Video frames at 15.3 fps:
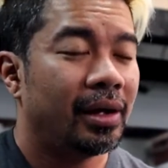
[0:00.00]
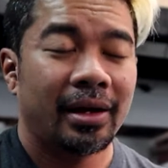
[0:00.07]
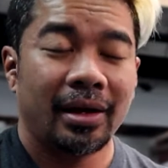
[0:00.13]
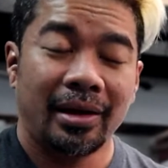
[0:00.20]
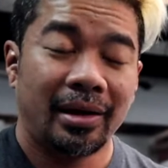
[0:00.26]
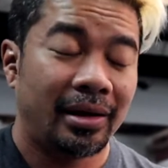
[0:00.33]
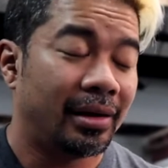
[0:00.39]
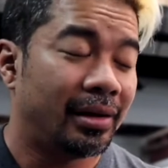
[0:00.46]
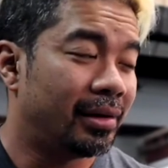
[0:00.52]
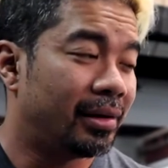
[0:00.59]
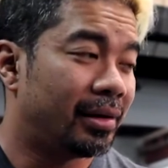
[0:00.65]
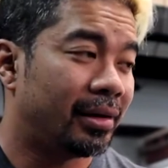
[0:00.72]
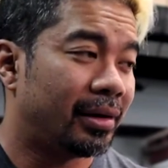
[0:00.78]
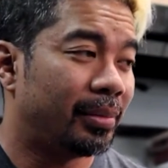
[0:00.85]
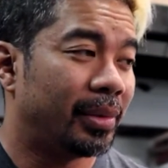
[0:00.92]
and
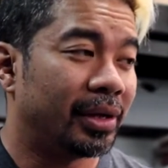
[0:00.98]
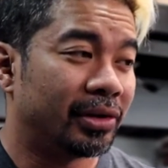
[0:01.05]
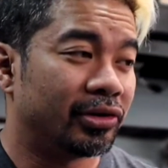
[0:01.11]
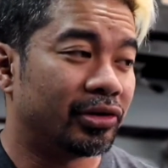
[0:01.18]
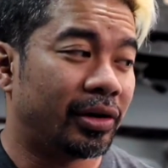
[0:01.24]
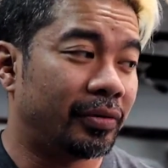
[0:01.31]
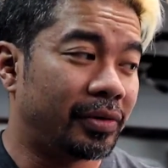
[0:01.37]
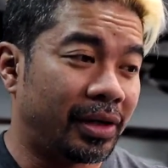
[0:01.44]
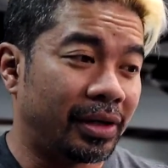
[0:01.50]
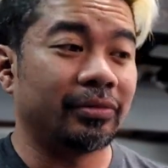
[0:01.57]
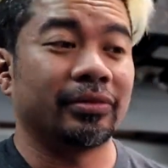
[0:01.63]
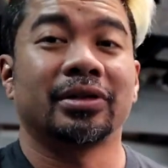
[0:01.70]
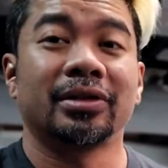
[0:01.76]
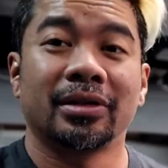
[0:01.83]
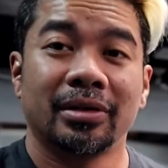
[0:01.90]
making sure everything
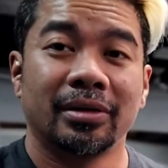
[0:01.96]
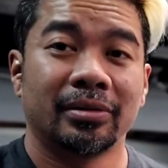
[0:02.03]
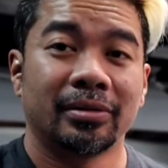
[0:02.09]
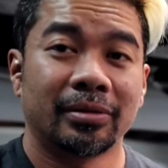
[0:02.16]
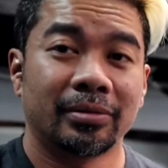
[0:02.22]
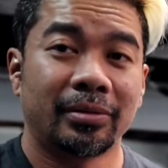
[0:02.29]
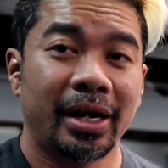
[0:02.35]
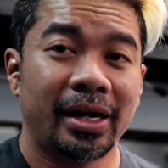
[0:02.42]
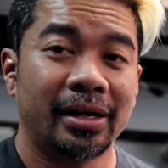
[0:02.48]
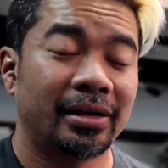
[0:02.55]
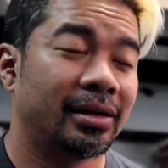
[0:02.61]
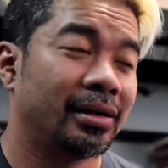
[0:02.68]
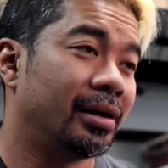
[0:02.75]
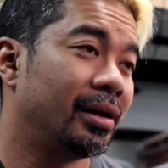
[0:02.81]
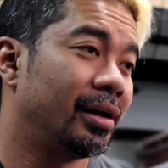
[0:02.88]
was right.
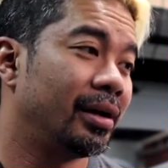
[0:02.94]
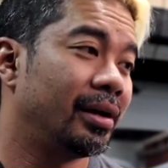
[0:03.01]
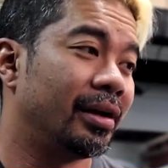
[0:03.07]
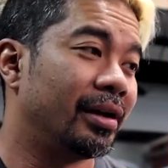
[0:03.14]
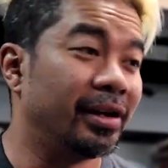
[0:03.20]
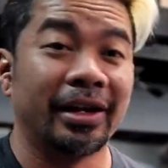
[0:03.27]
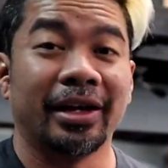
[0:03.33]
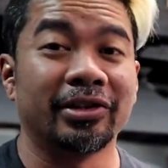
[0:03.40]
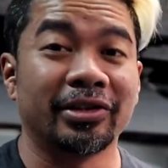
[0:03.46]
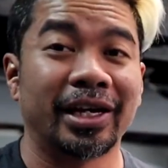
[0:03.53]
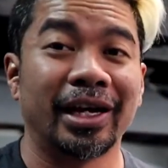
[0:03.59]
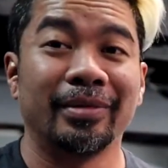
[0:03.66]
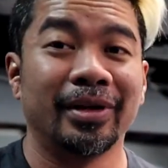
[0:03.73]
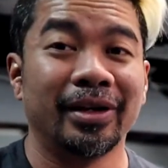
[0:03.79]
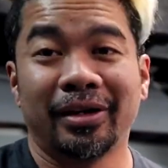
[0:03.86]
And then I just
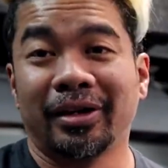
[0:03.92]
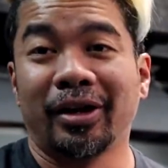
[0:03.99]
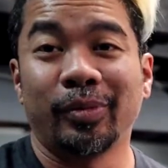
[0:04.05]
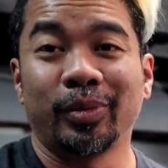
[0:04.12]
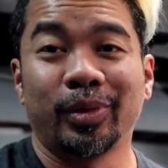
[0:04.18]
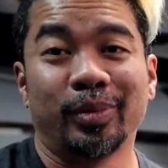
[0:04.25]
came in and helped